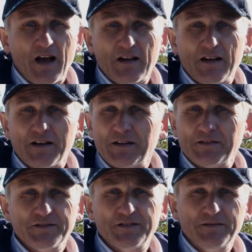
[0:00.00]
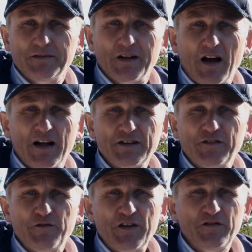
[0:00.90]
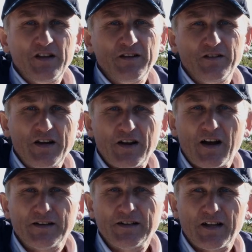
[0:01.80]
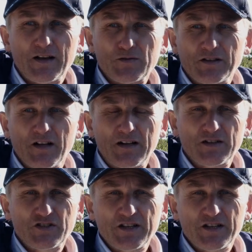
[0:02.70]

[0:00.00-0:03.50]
$150,000-300,000